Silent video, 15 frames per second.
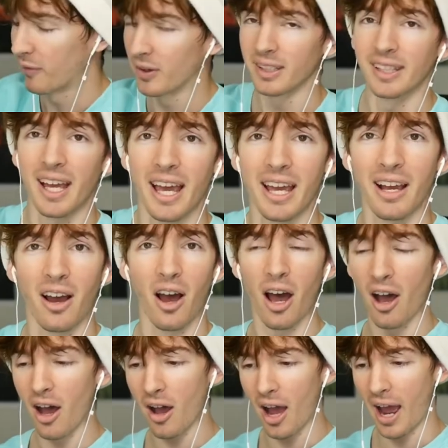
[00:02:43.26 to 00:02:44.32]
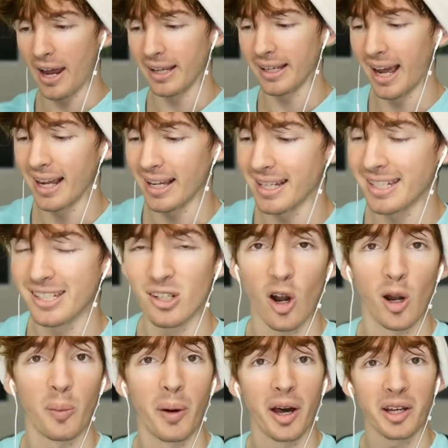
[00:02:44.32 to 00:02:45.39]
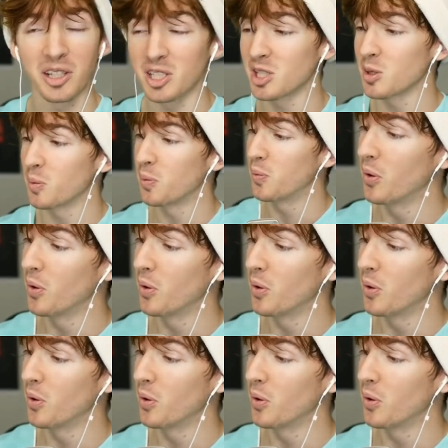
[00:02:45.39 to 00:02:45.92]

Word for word: Every day, uh, I, I get Starbucks,